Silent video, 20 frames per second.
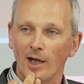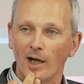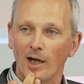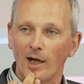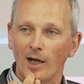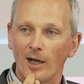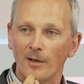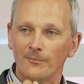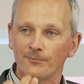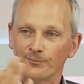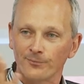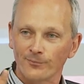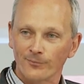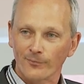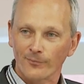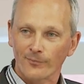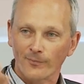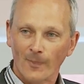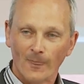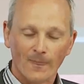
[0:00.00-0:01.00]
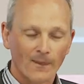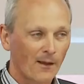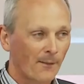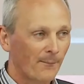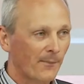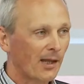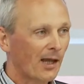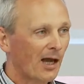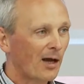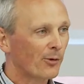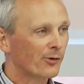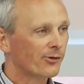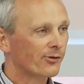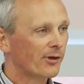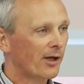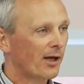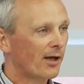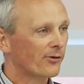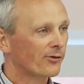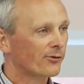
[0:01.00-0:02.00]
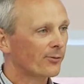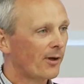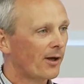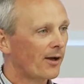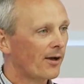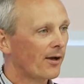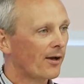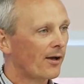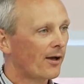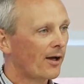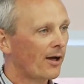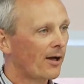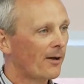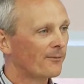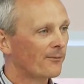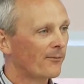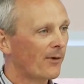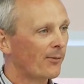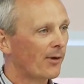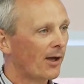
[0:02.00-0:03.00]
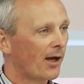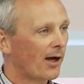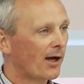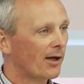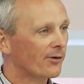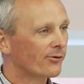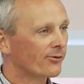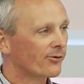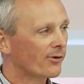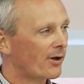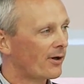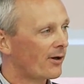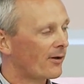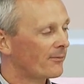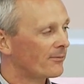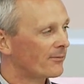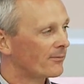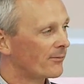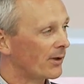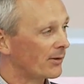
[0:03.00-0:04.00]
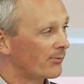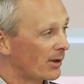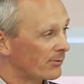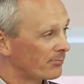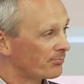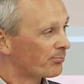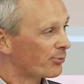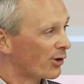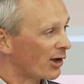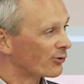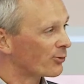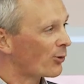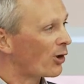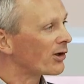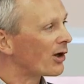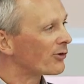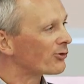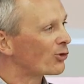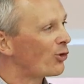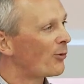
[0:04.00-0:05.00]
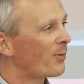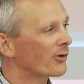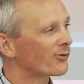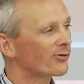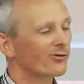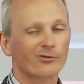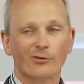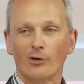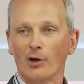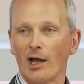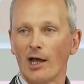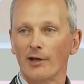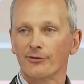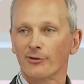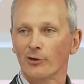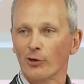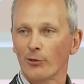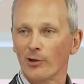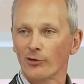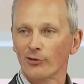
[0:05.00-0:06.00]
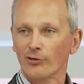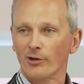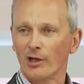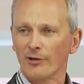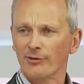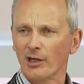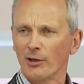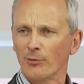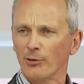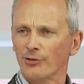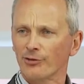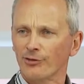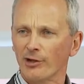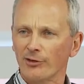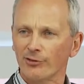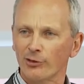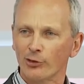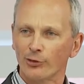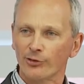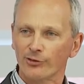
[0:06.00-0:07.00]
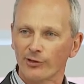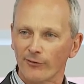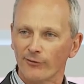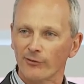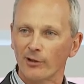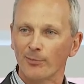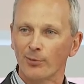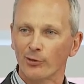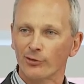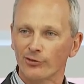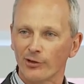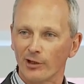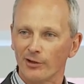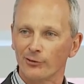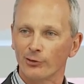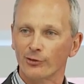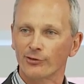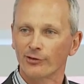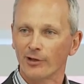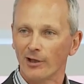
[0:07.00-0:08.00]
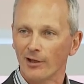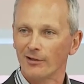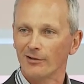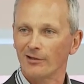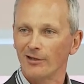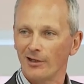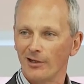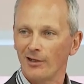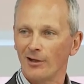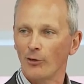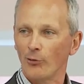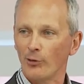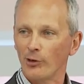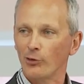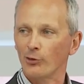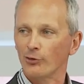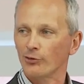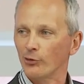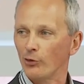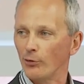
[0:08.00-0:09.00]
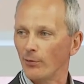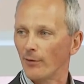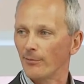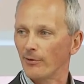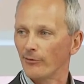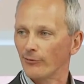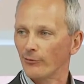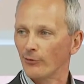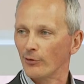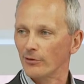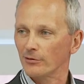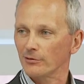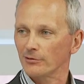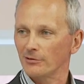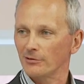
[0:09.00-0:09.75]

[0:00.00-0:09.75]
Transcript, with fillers: Um, Mia was there as well. Um, when we asked, um, when, when PricewaterhouseCoopers got asked the question, I think it was 60 to 70% who said we used Uber before.